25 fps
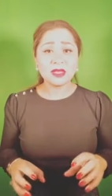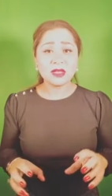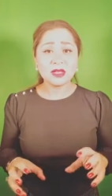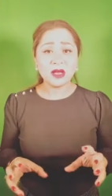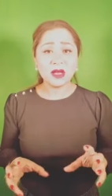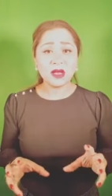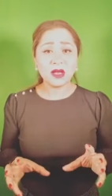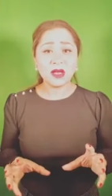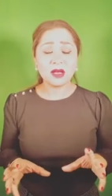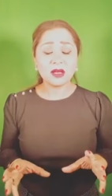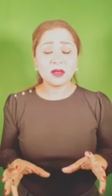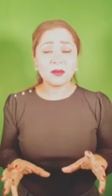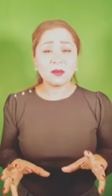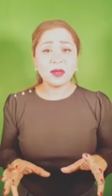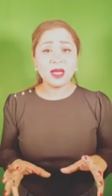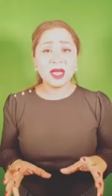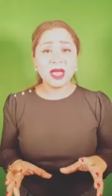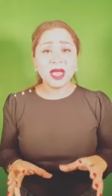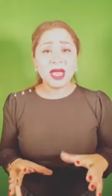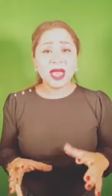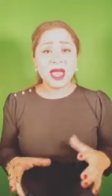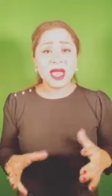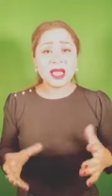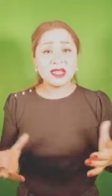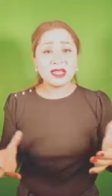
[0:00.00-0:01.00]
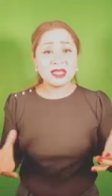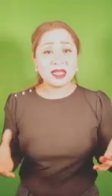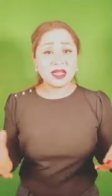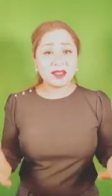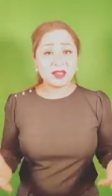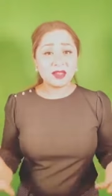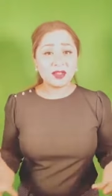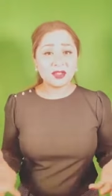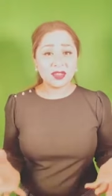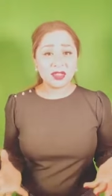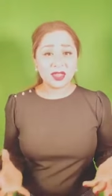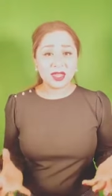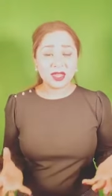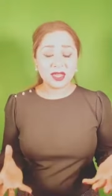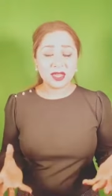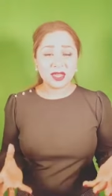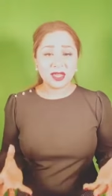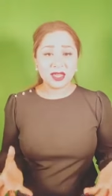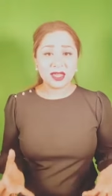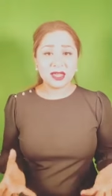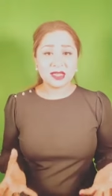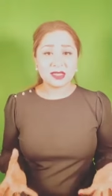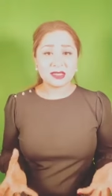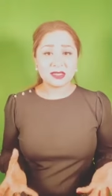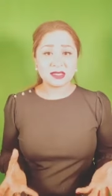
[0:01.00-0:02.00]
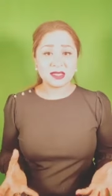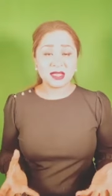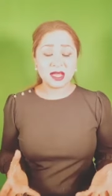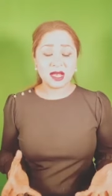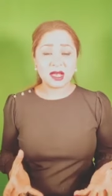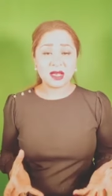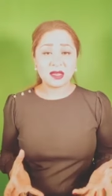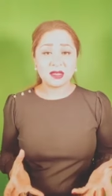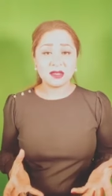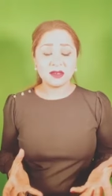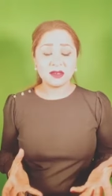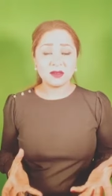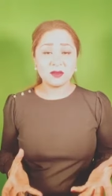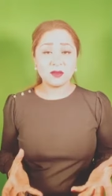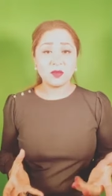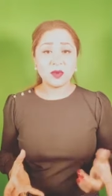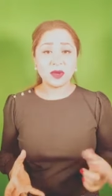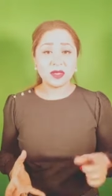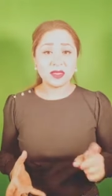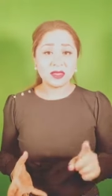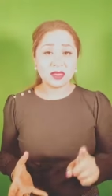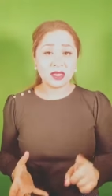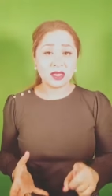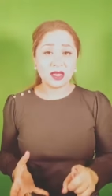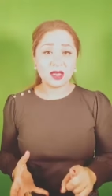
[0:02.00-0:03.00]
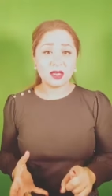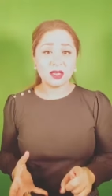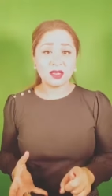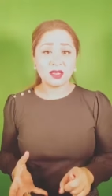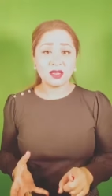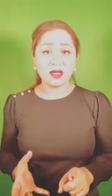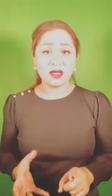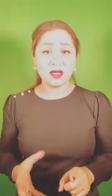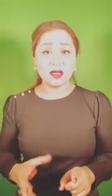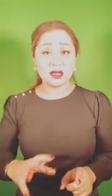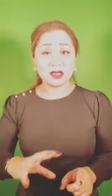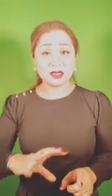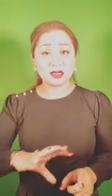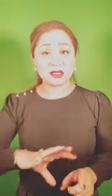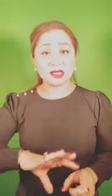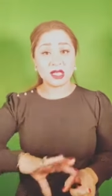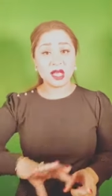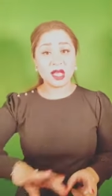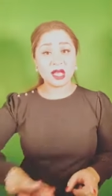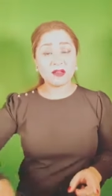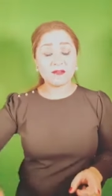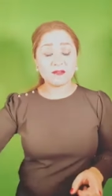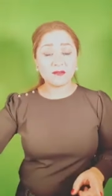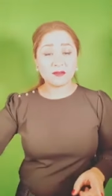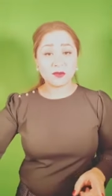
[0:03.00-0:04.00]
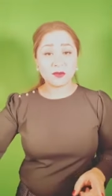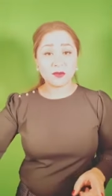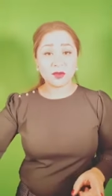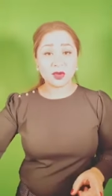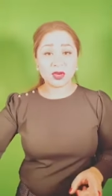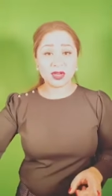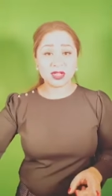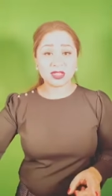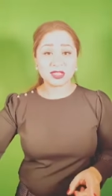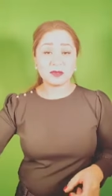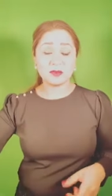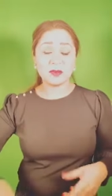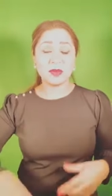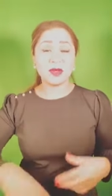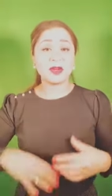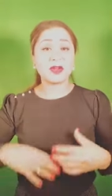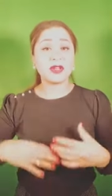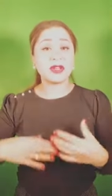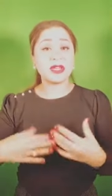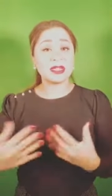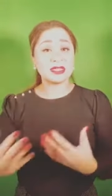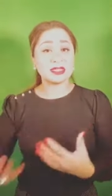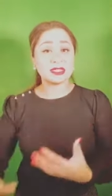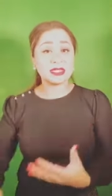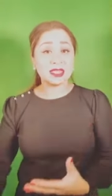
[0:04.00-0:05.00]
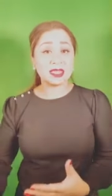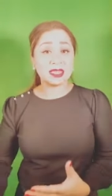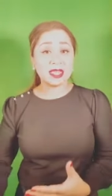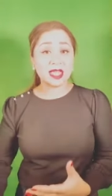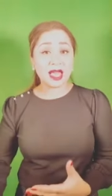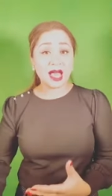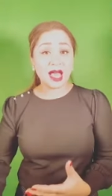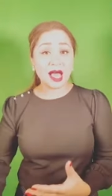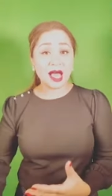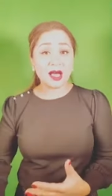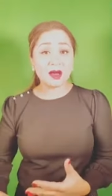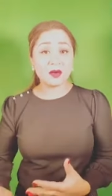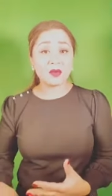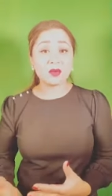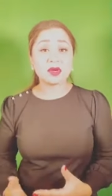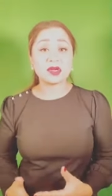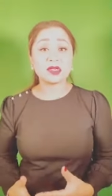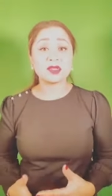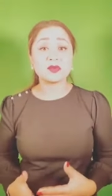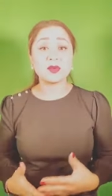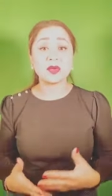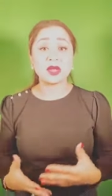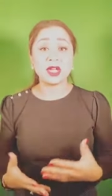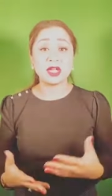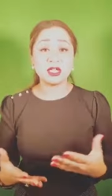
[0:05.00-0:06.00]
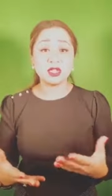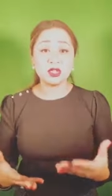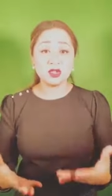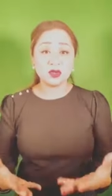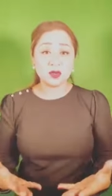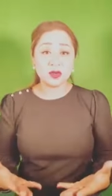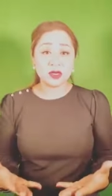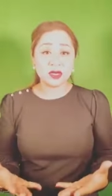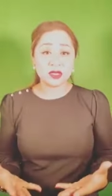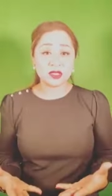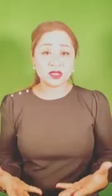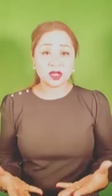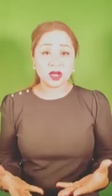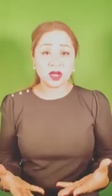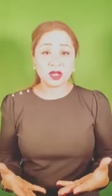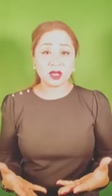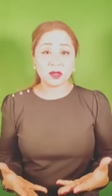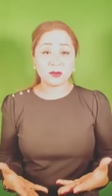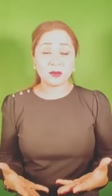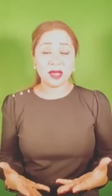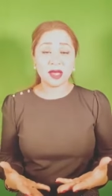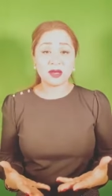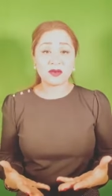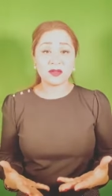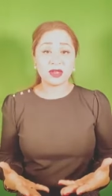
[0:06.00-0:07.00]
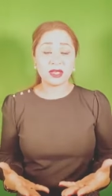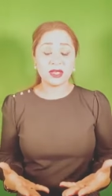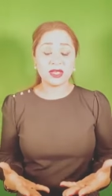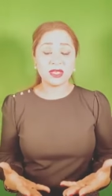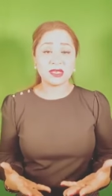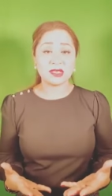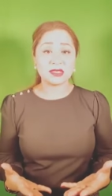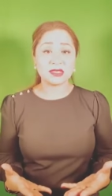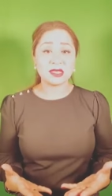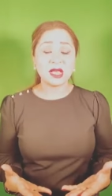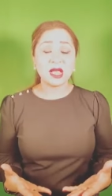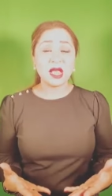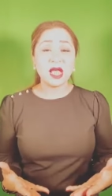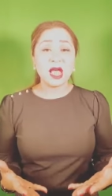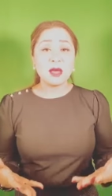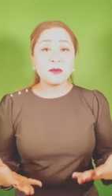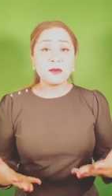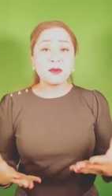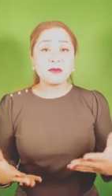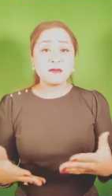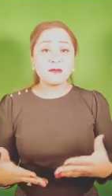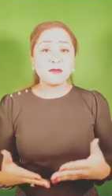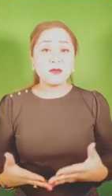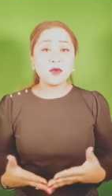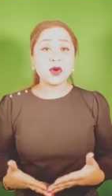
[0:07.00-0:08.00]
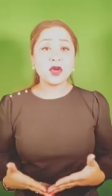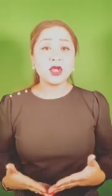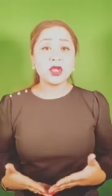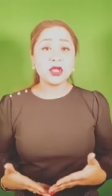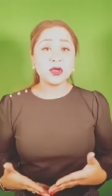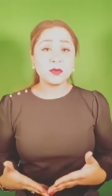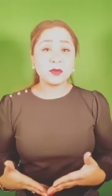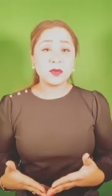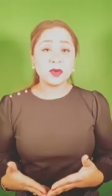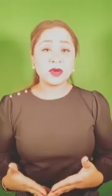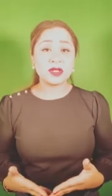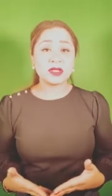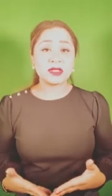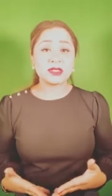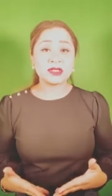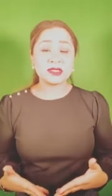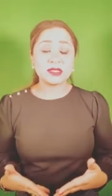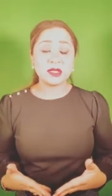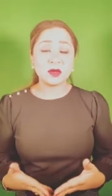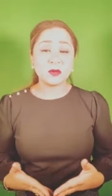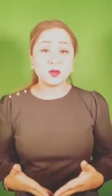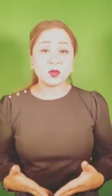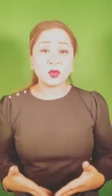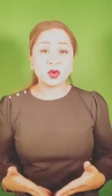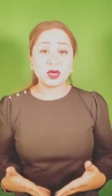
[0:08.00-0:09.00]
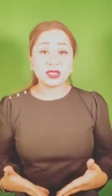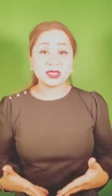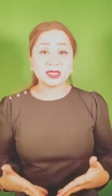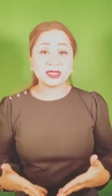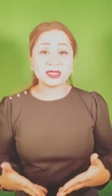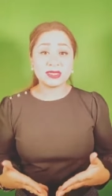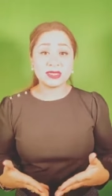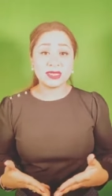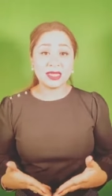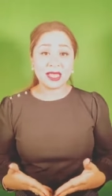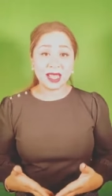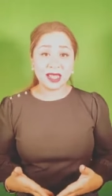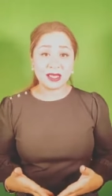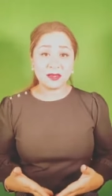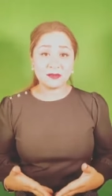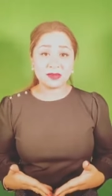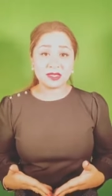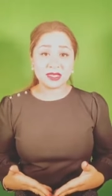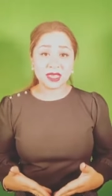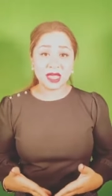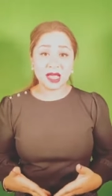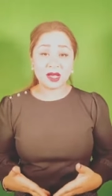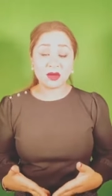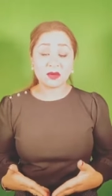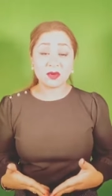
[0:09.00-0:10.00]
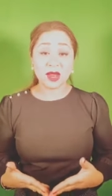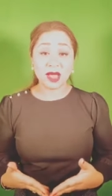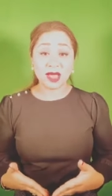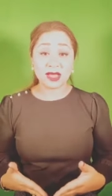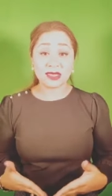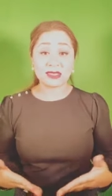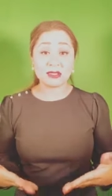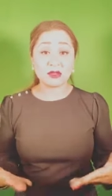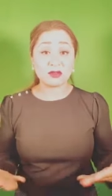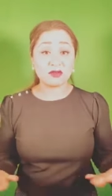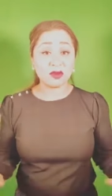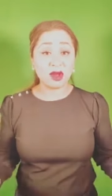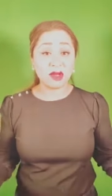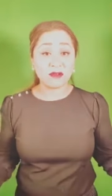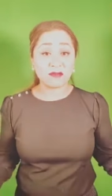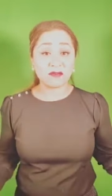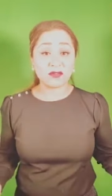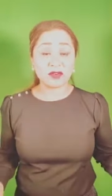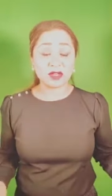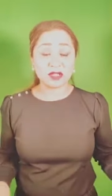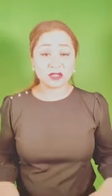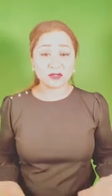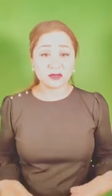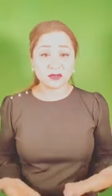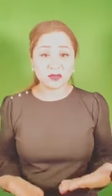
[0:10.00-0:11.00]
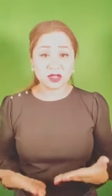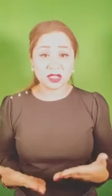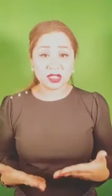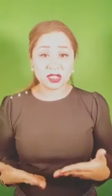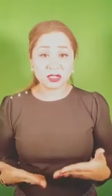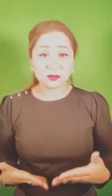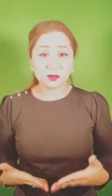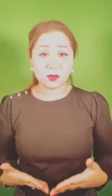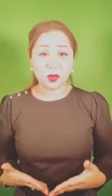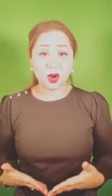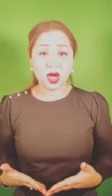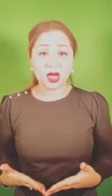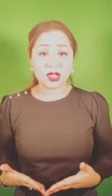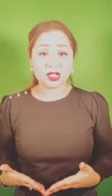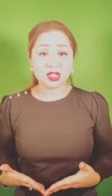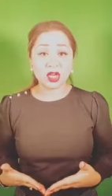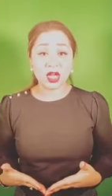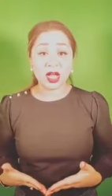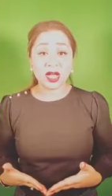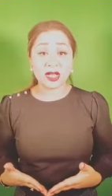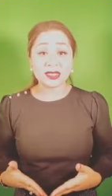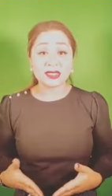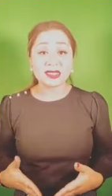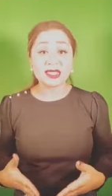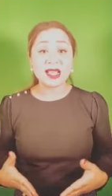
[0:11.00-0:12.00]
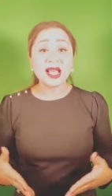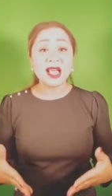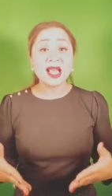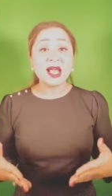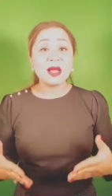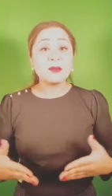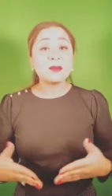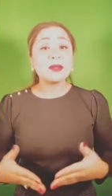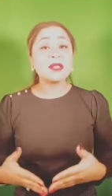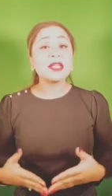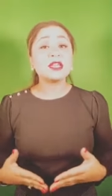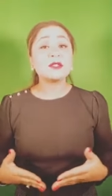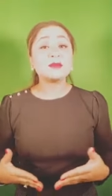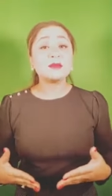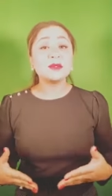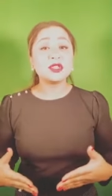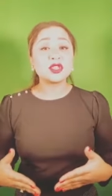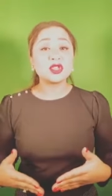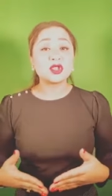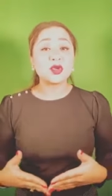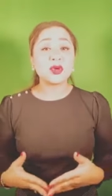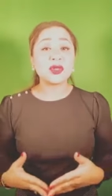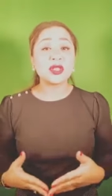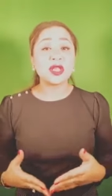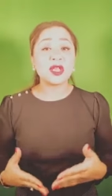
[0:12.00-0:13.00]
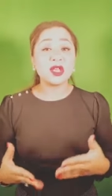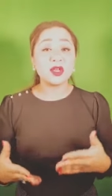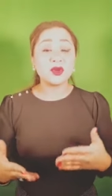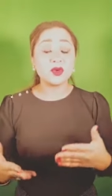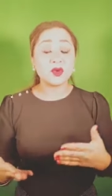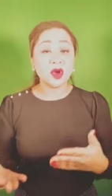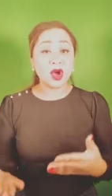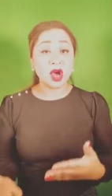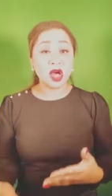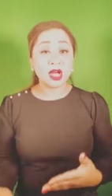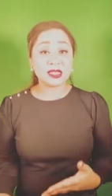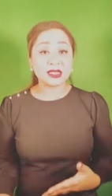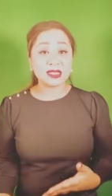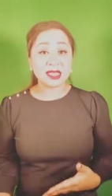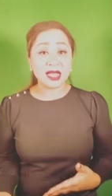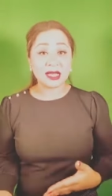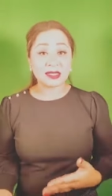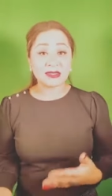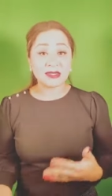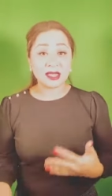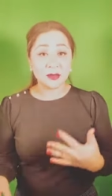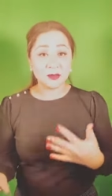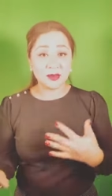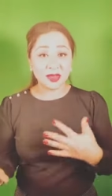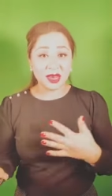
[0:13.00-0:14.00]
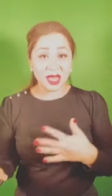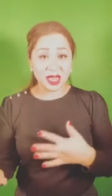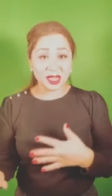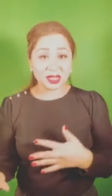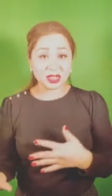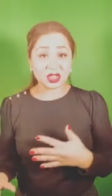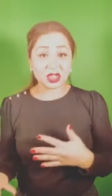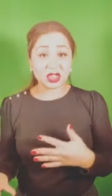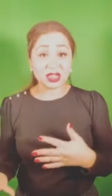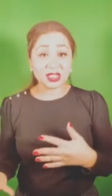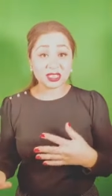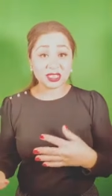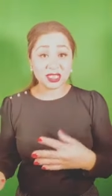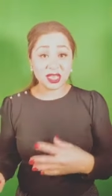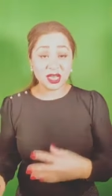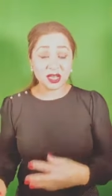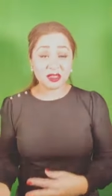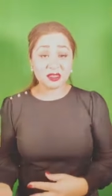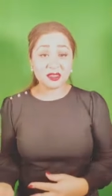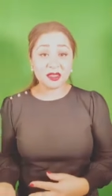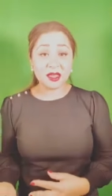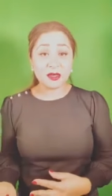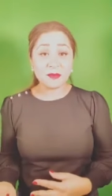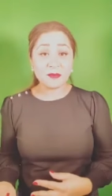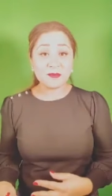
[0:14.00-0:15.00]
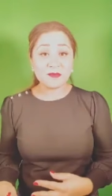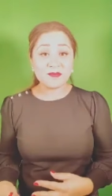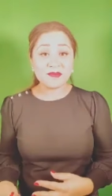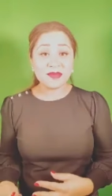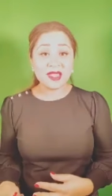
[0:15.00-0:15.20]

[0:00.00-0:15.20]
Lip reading: And the other thing is that one thing, aside from your experience and the hours, what I do want to talk about is, before you put someone's name down as a reference for these projects, please be sure that you contact them and actually tell them